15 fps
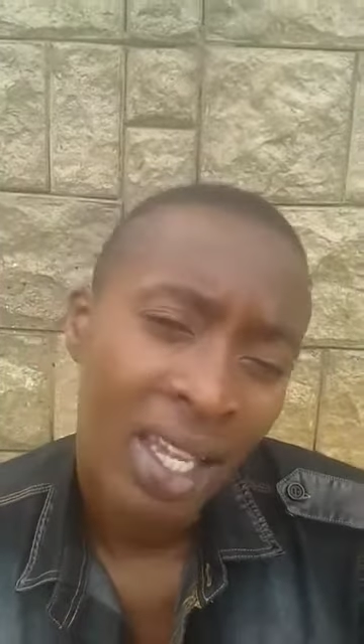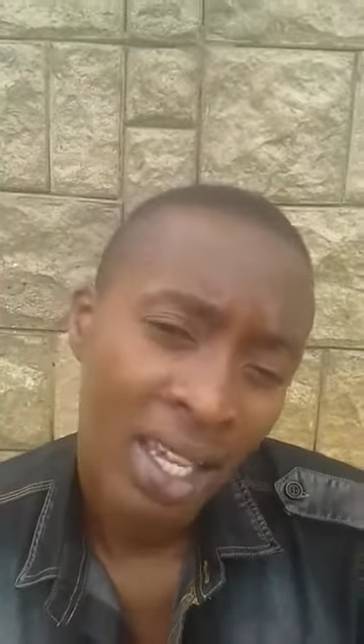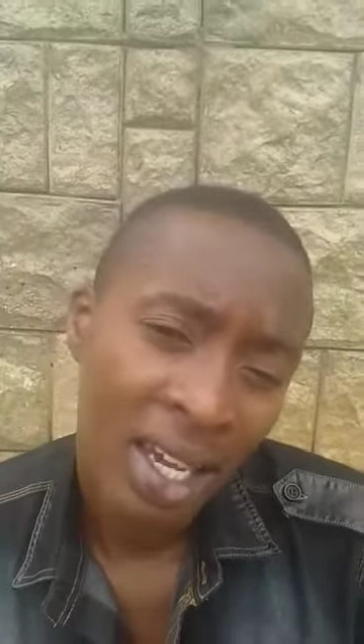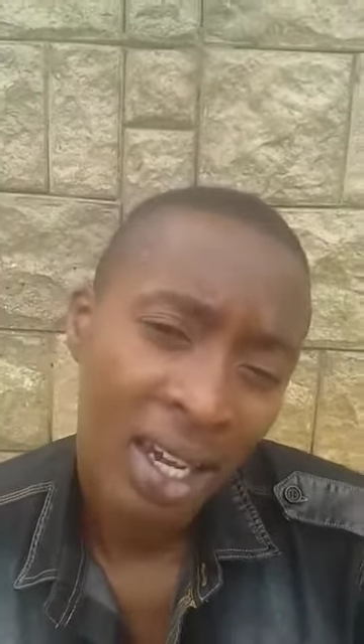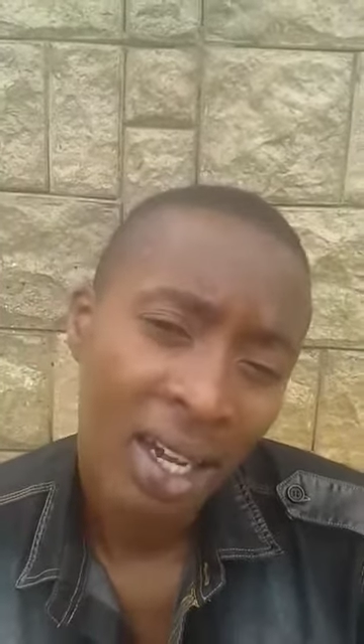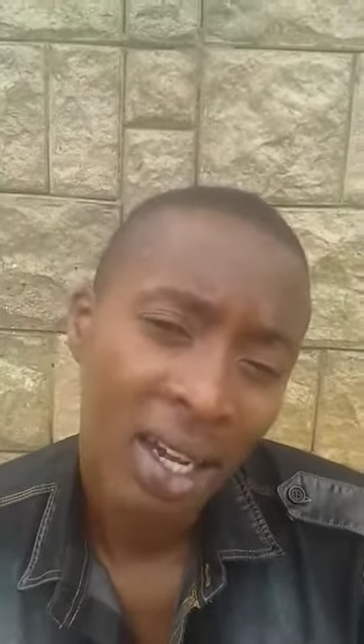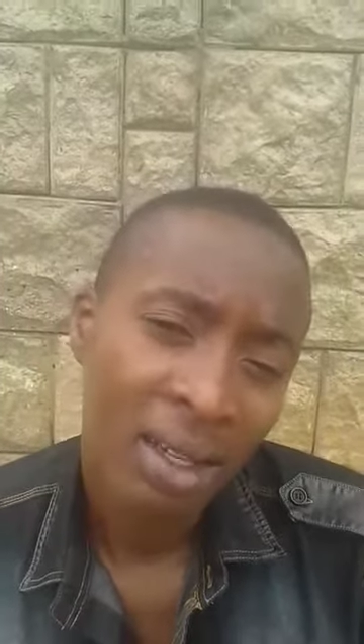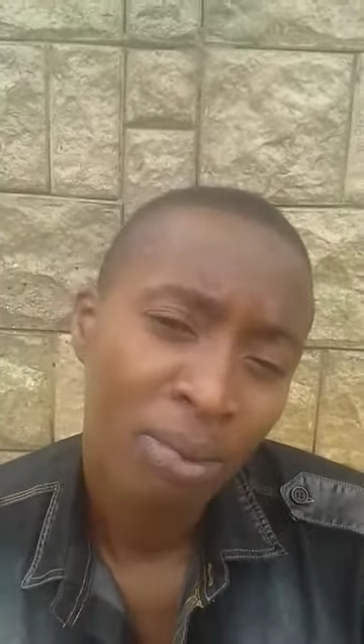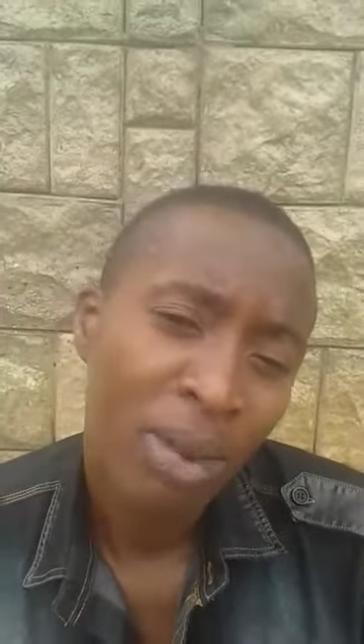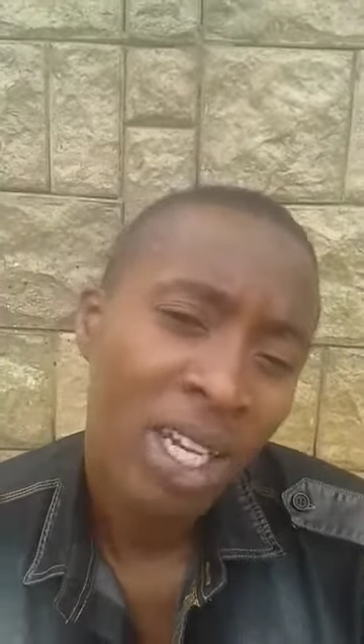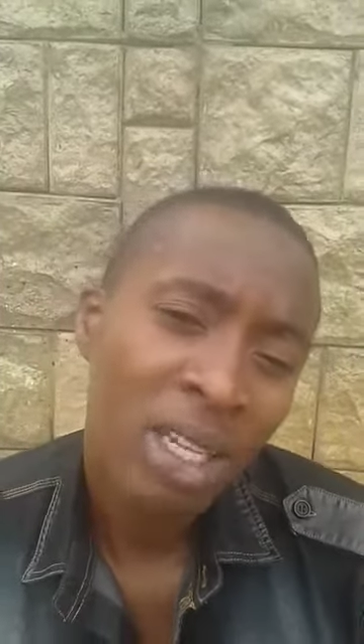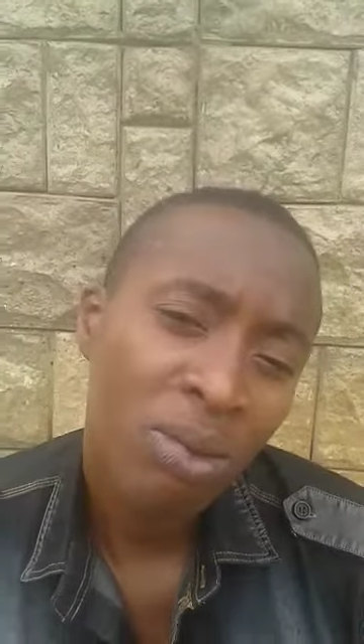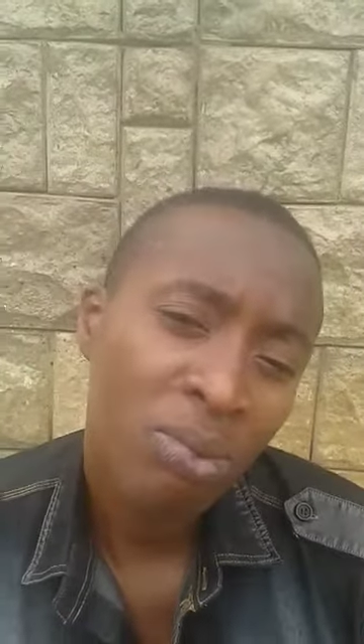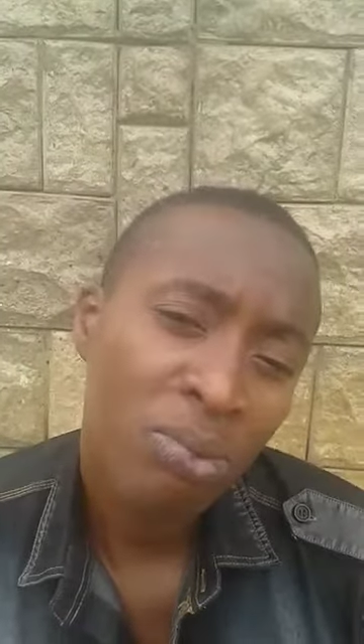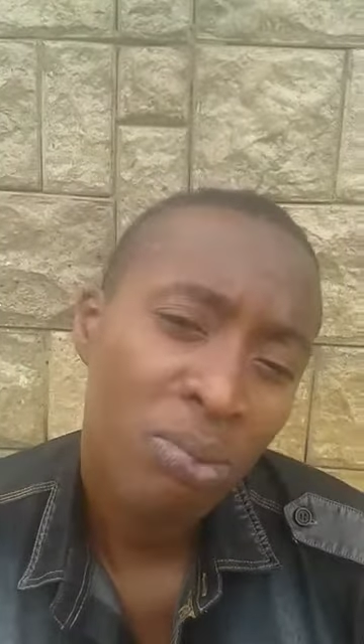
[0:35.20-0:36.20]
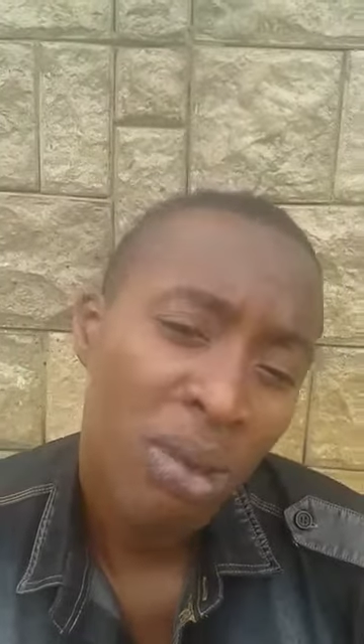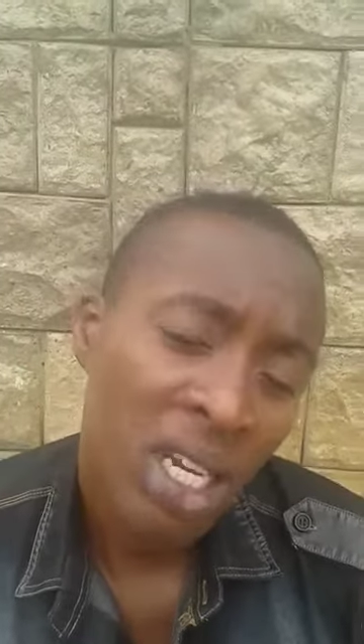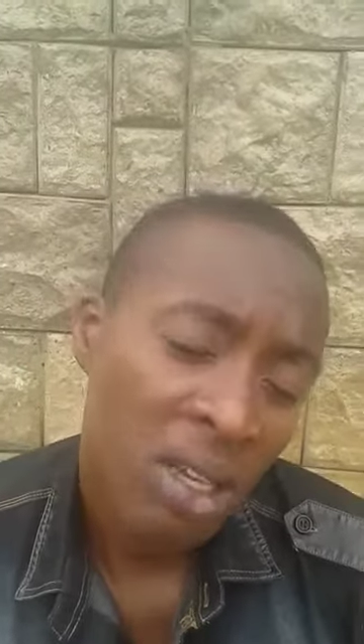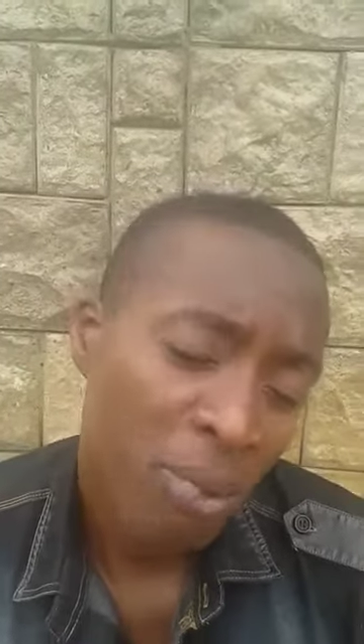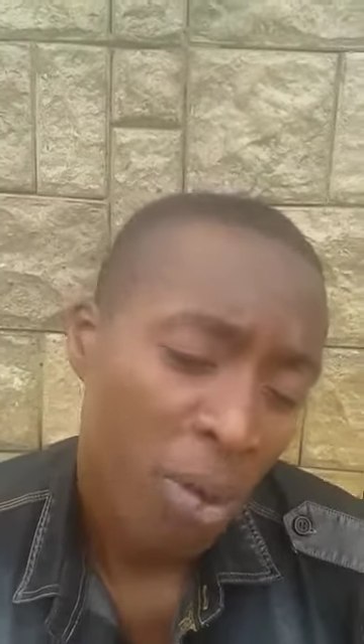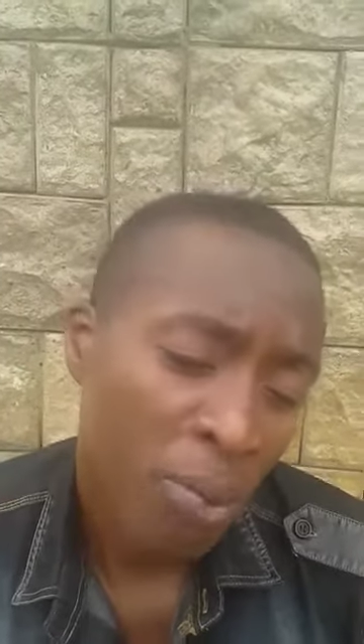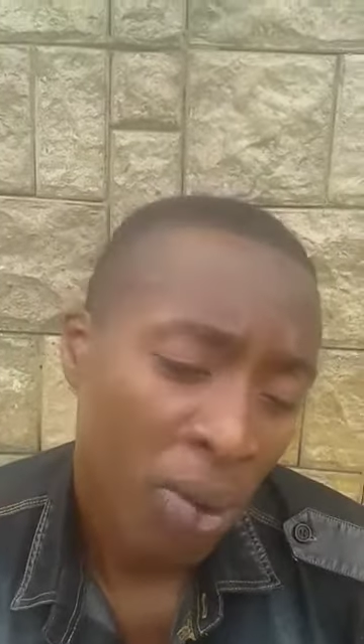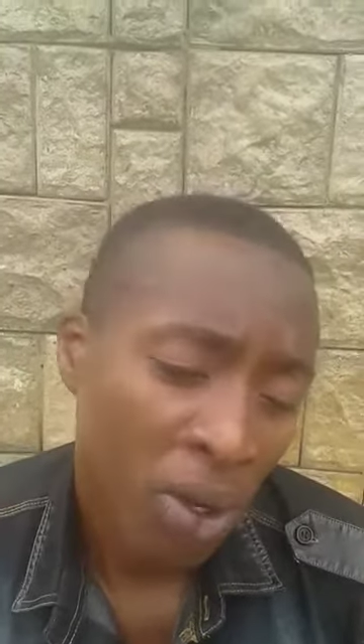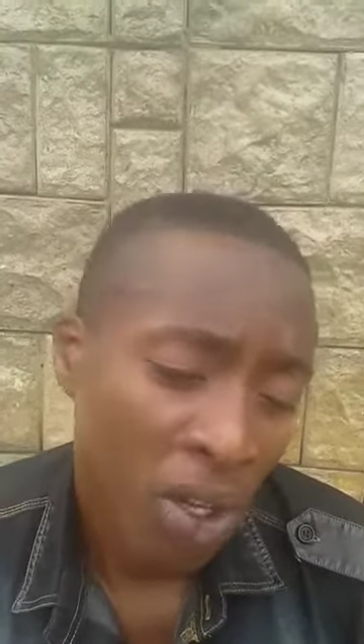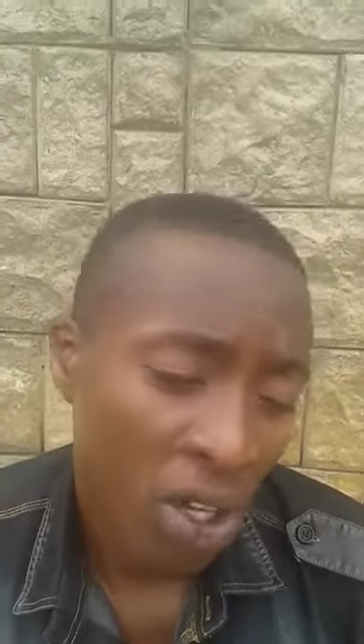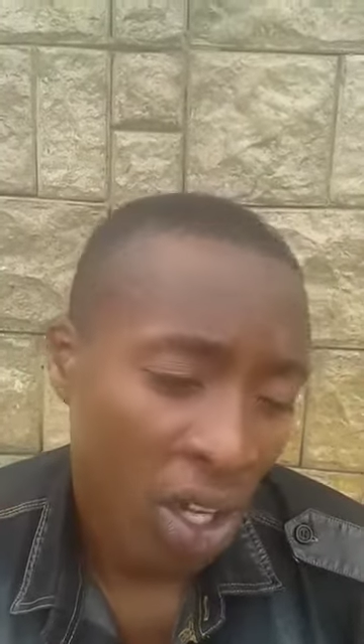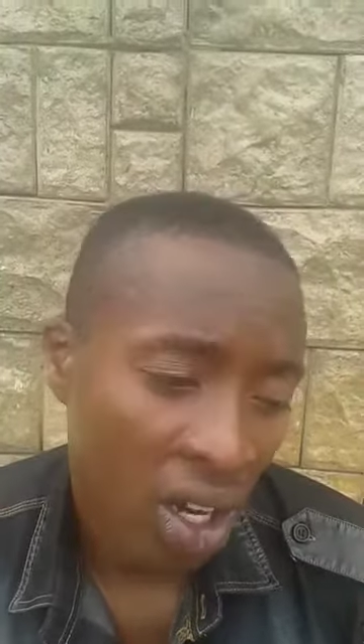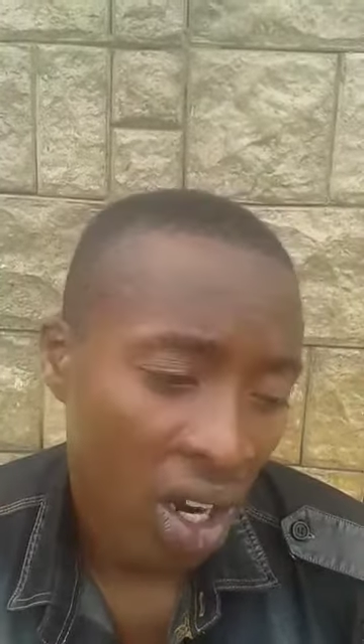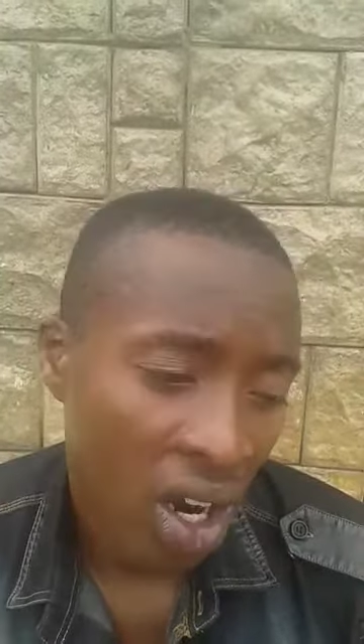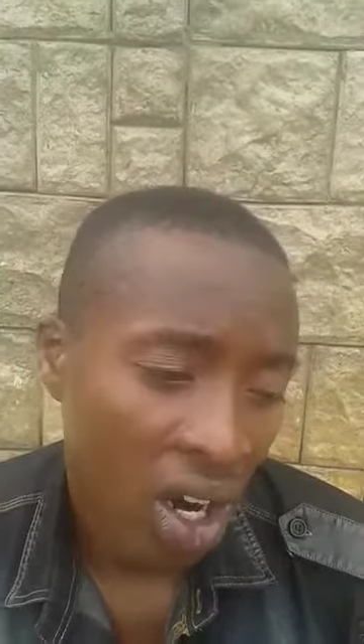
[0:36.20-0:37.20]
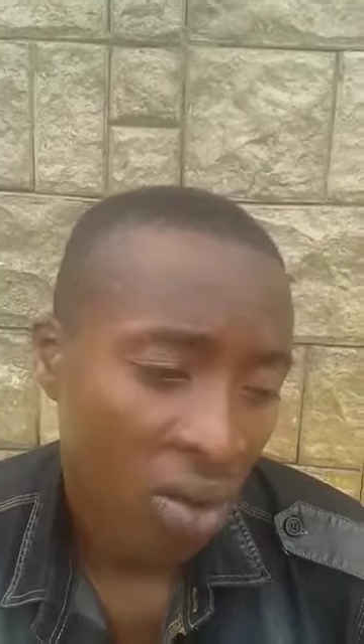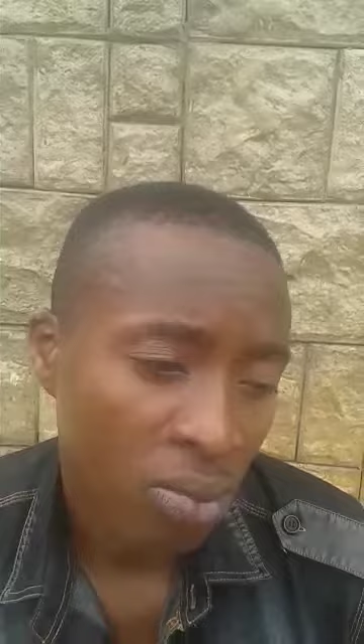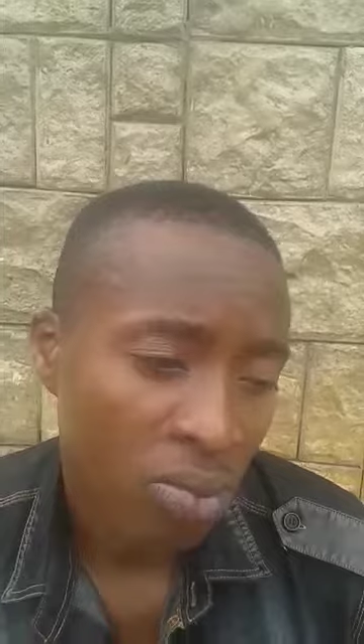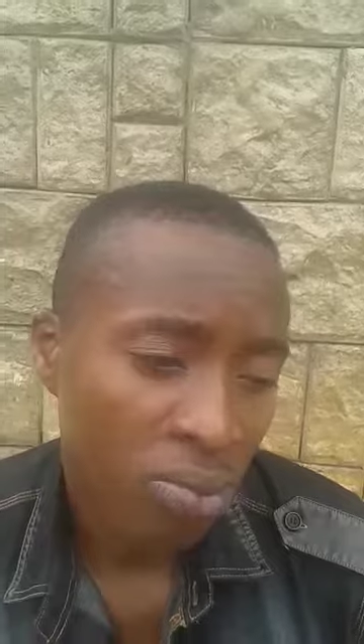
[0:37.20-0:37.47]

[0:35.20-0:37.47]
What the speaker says: Yeah, many people here,